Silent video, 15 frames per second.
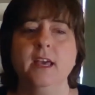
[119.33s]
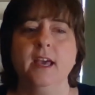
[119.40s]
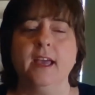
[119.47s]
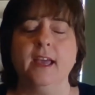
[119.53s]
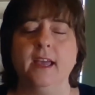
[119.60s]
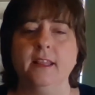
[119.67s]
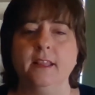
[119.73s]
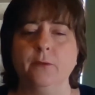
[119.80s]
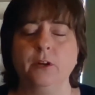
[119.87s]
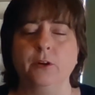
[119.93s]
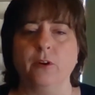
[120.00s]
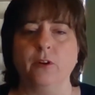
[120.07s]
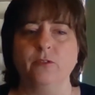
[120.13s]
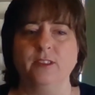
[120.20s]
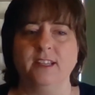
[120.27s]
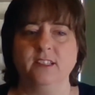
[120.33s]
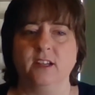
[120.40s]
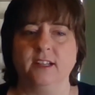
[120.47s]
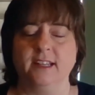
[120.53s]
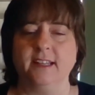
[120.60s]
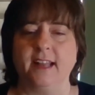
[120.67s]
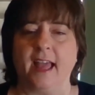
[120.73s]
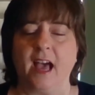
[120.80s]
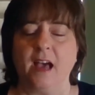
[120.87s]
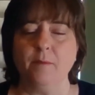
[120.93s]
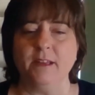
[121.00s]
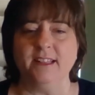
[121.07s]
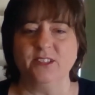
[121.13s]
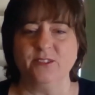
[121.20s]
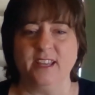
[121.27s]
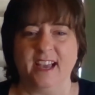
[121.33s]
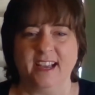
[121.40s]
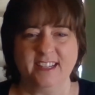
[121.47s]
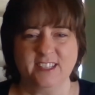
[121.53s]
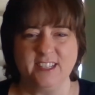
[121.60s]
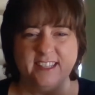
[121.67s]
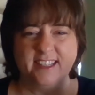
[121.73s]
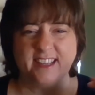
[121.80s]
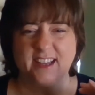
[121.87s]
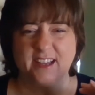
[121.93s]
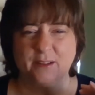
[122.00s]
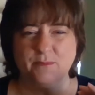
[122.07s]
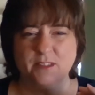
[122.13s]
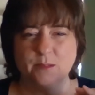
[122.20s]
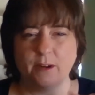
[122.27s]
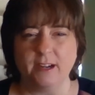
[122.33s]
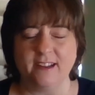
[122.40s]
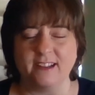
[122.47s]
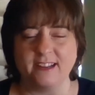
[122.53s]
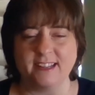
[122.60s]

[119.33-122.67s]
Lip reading: and that we grow things on in lab. And so he actually spread it on